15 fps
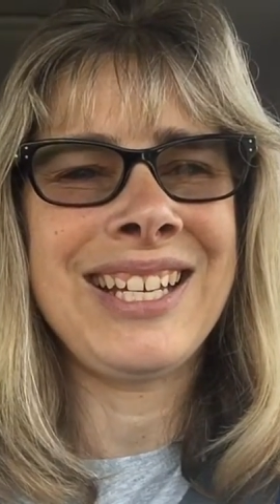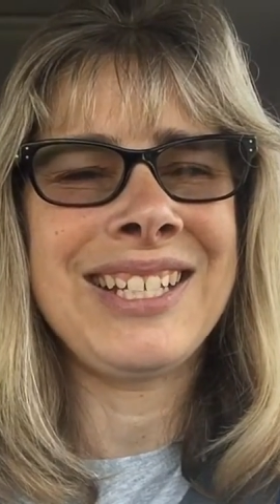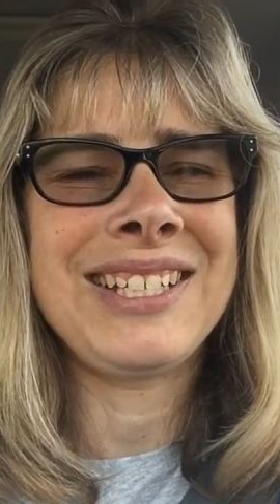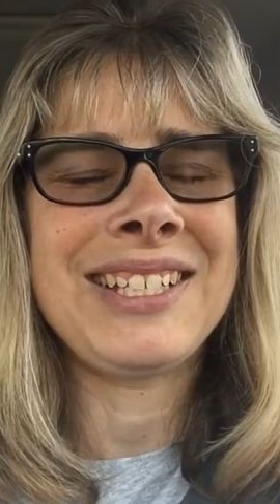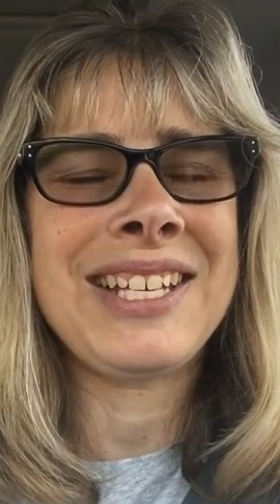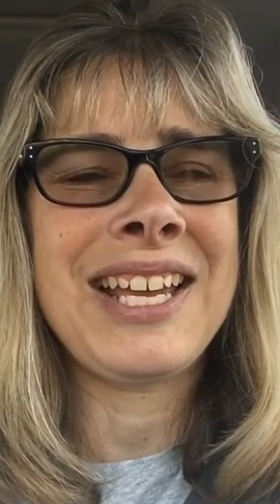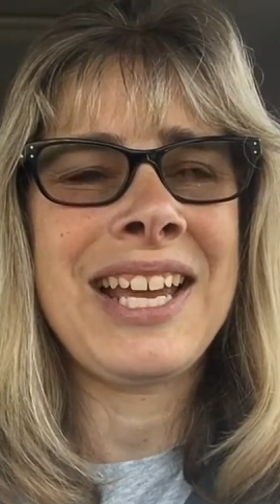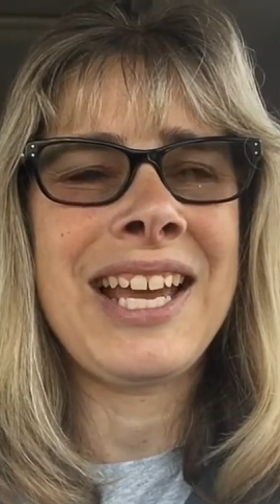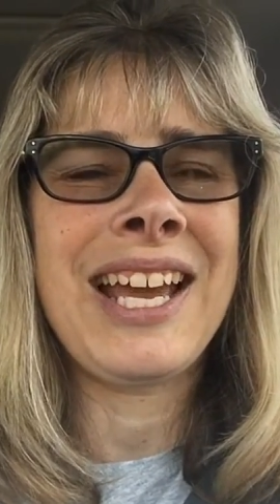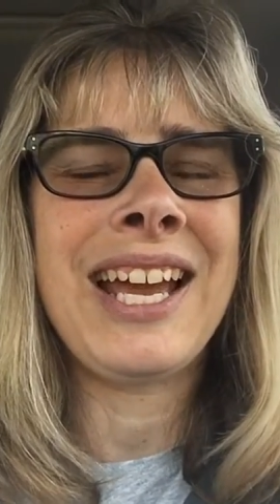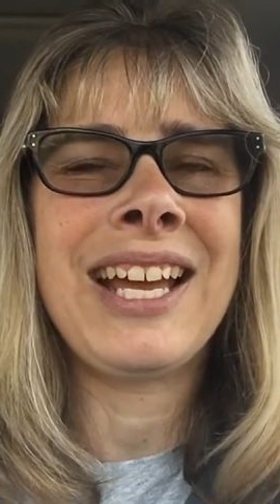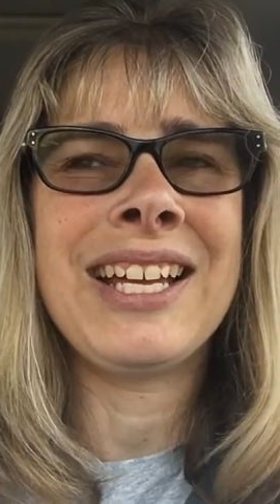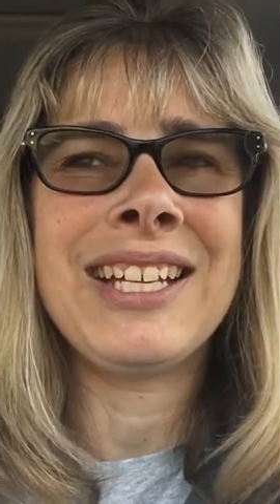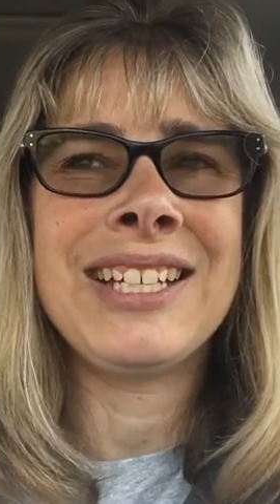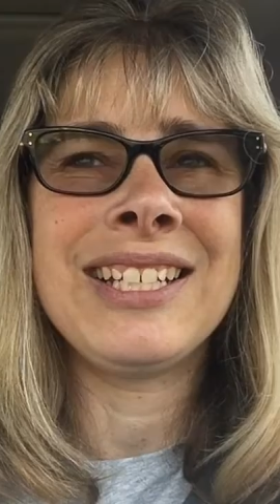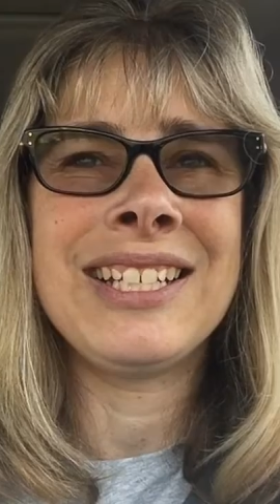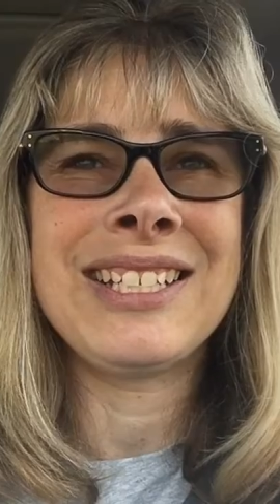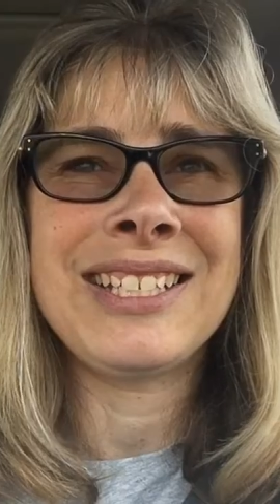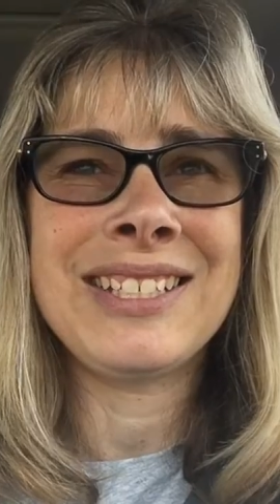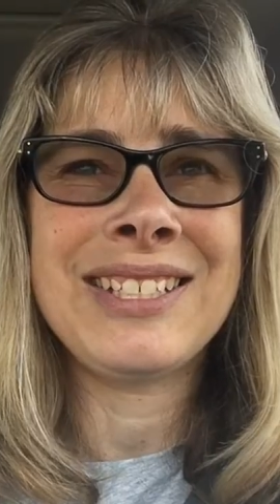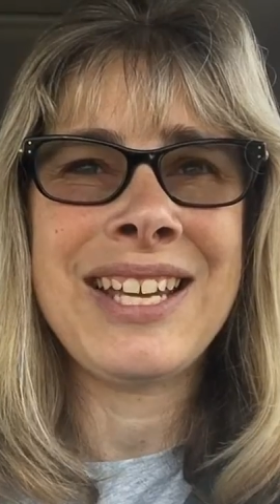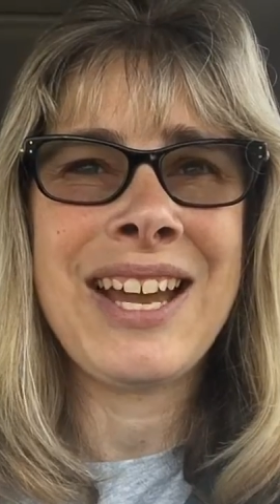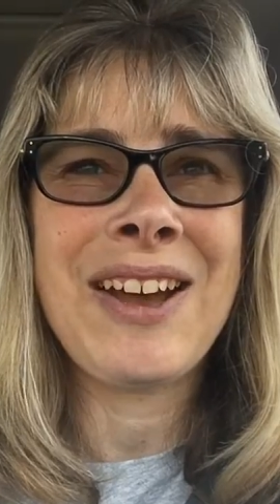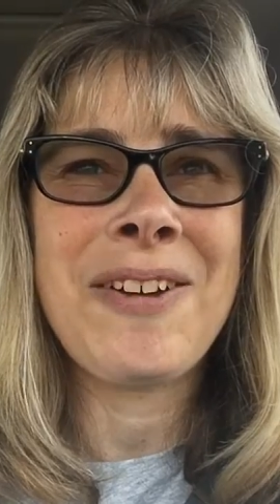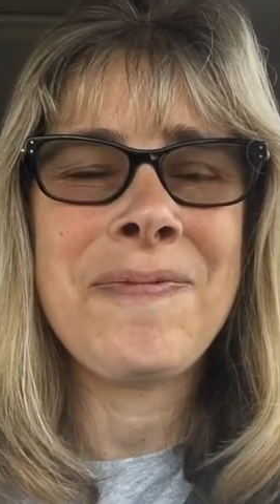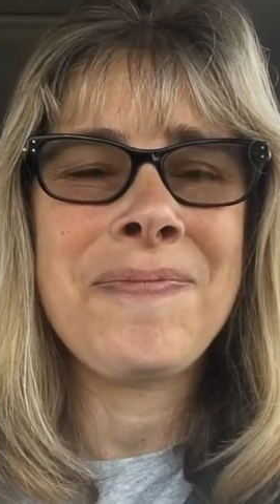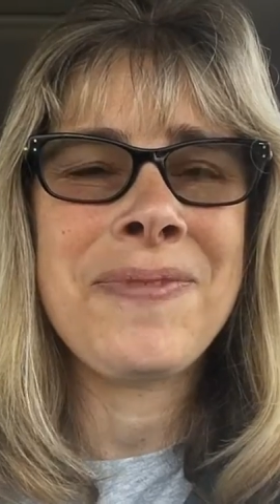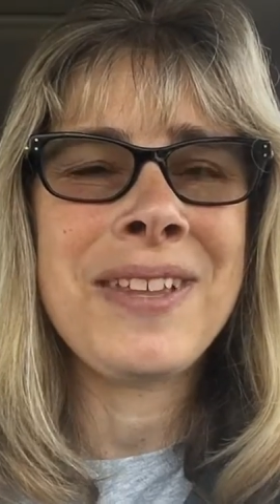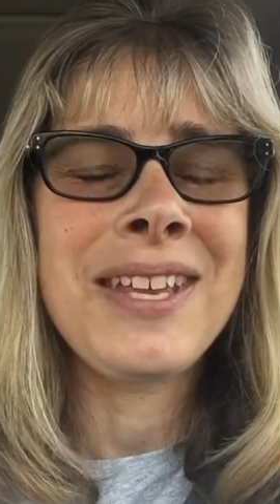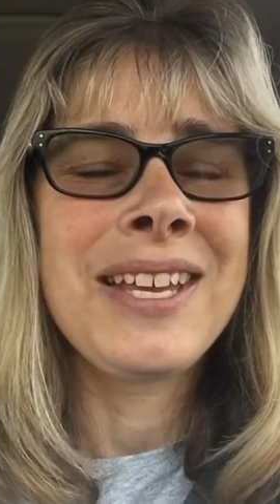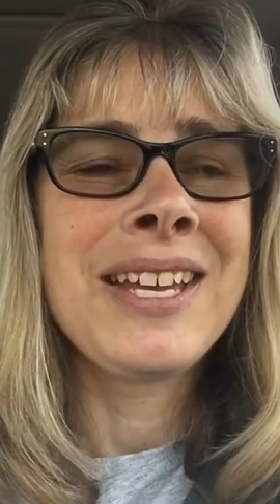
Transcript: it. And yeah.